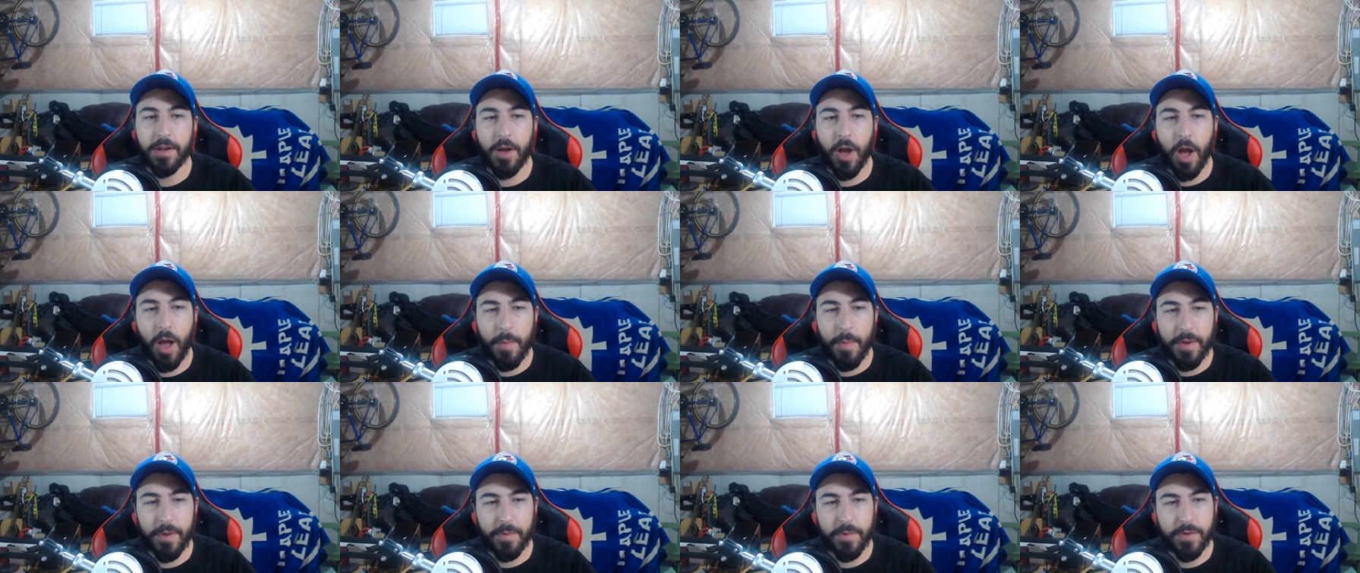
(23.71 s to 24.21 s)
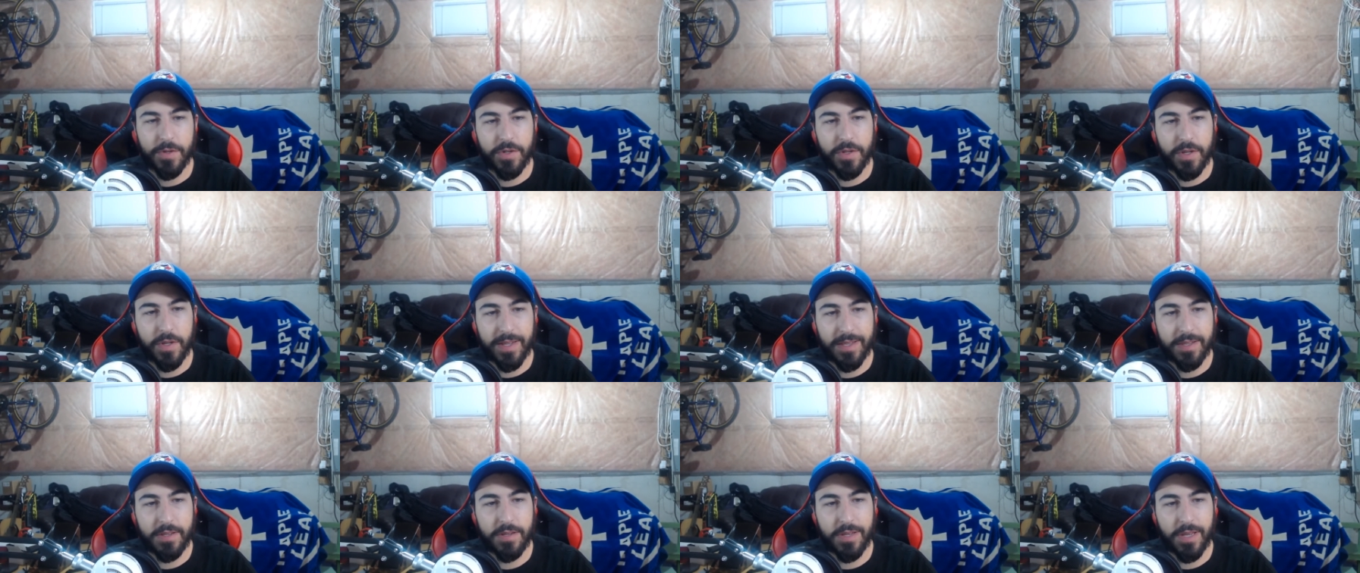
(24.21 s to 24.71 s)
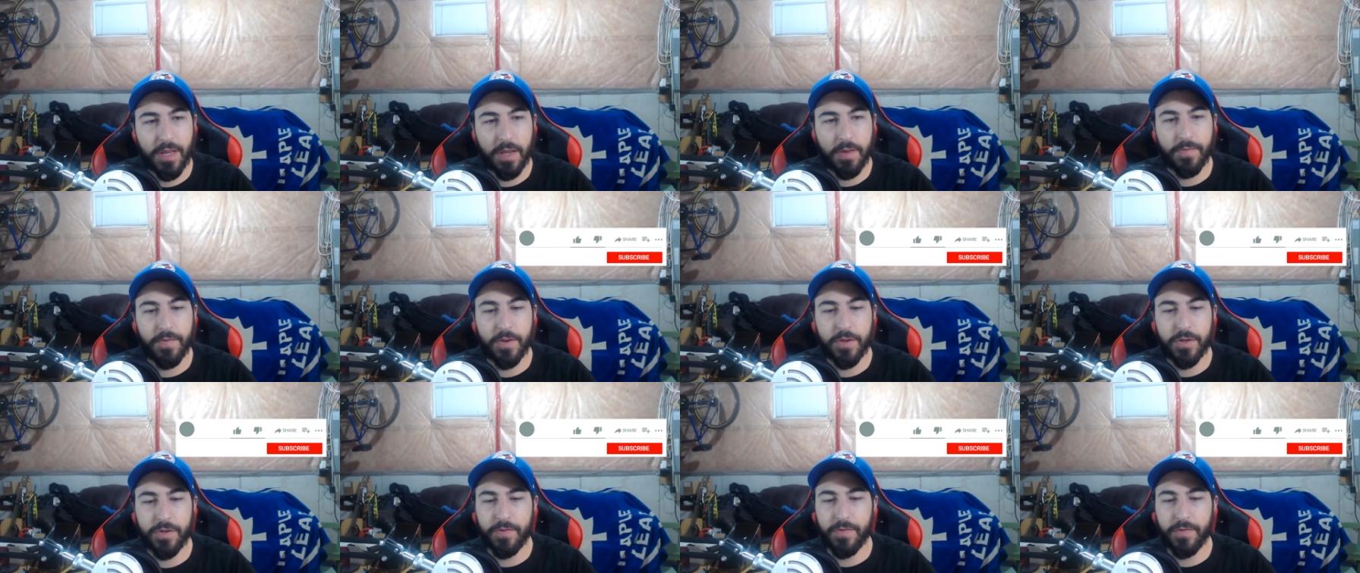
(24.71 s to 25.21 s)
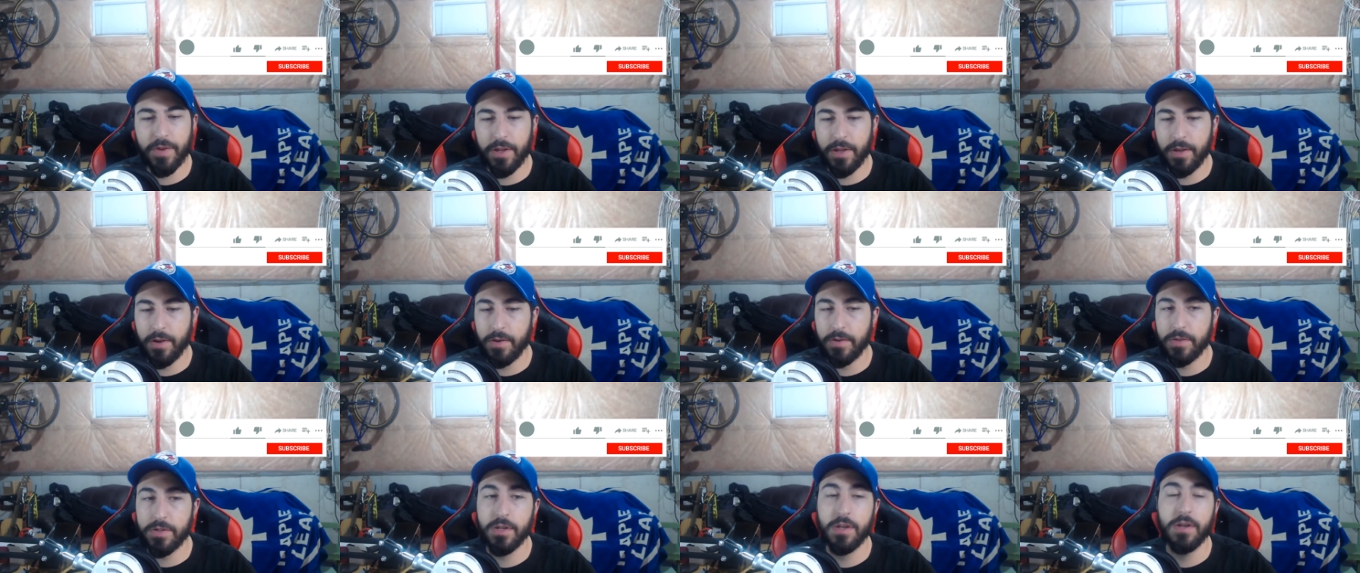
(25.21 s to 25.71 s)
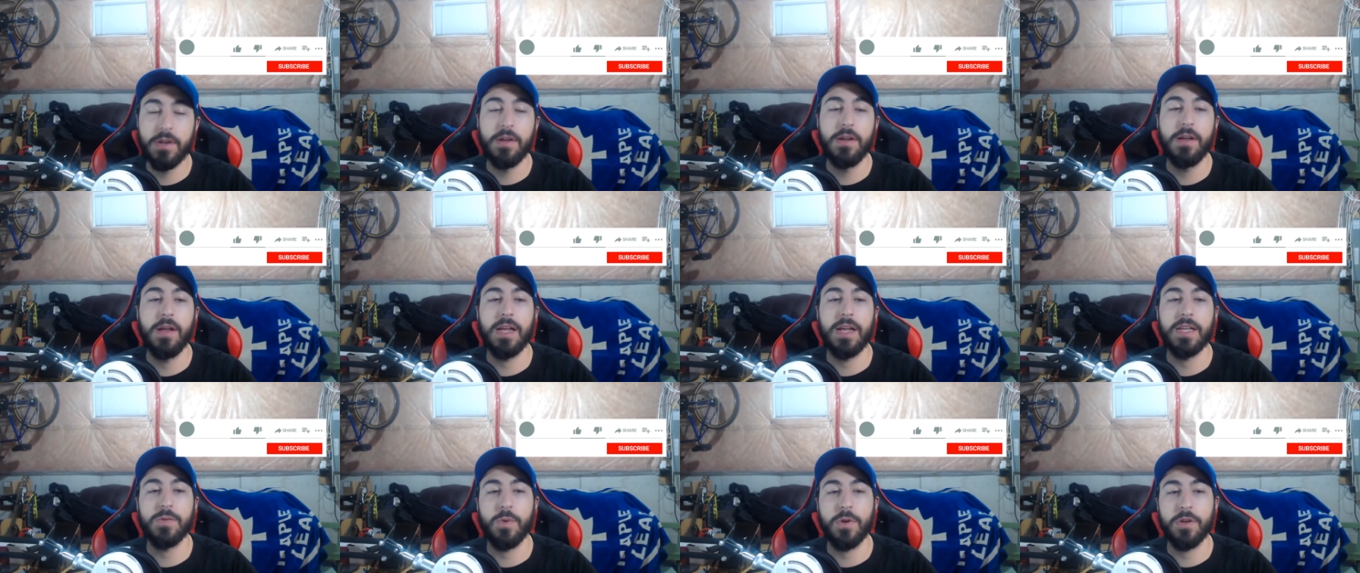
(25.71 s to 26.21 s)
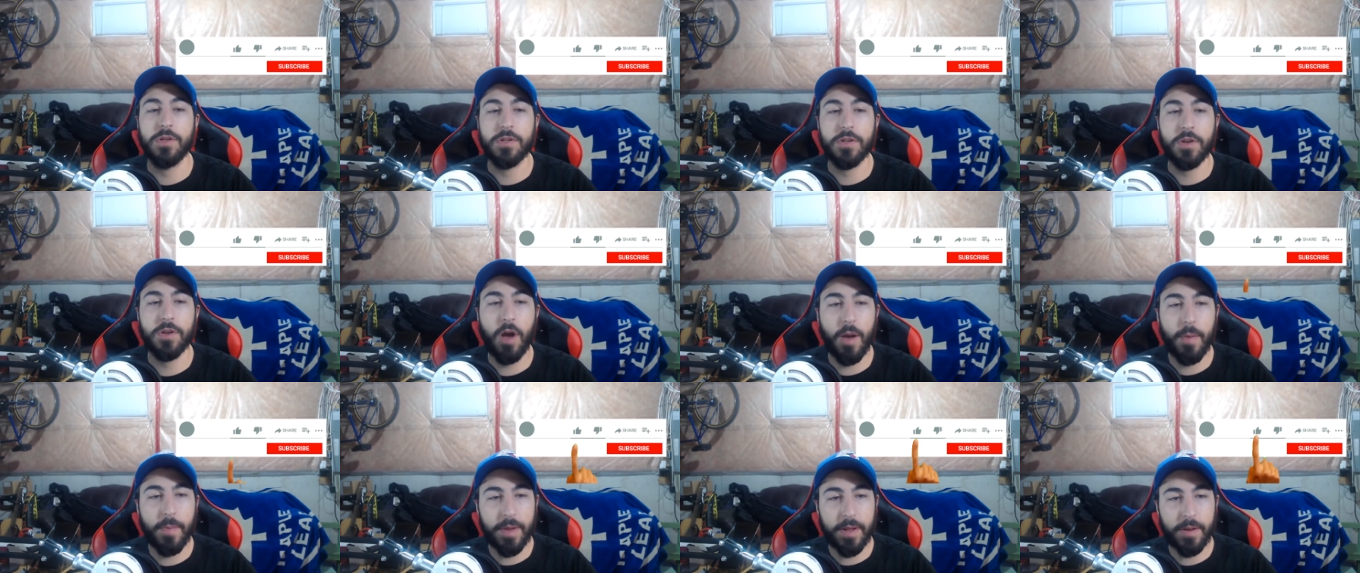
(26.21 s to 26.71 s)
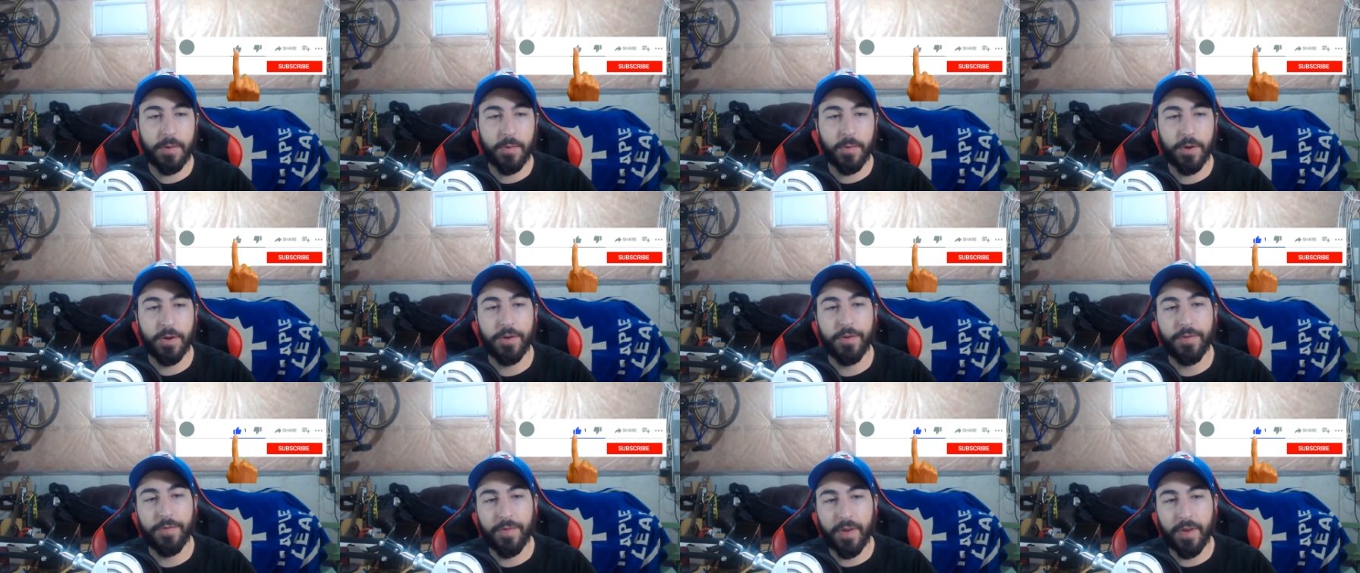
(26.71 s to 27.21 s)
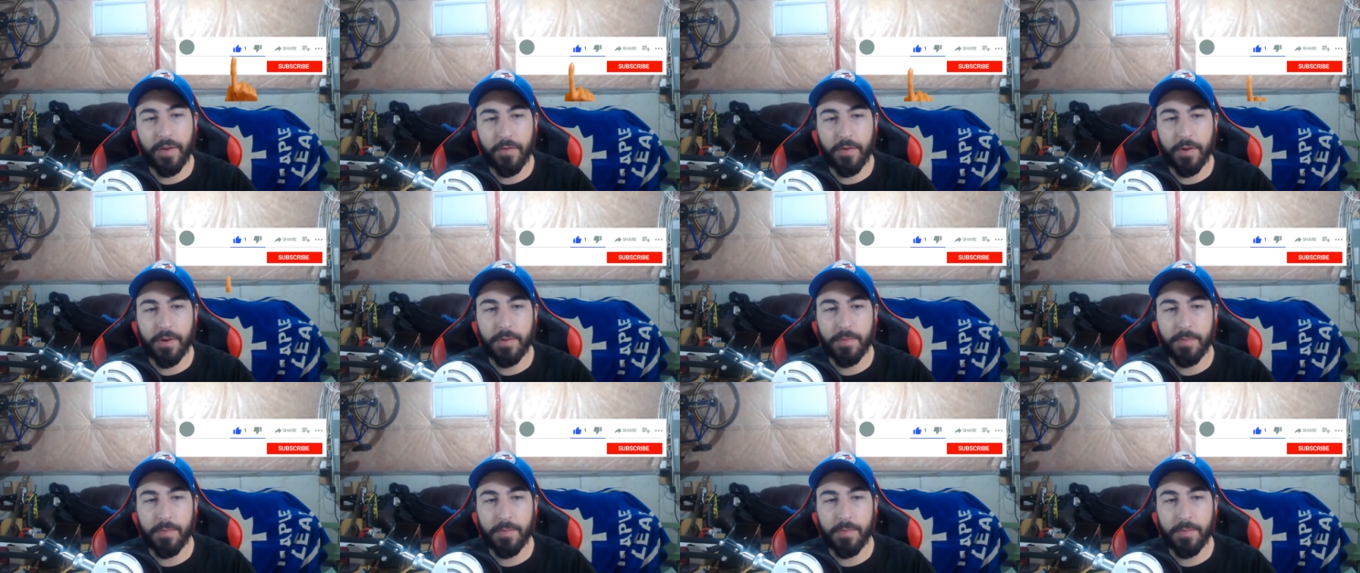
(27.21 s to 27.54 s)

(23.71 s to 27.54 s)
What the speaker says: comment what you'd like to see on future videos, as well as comment what your favorite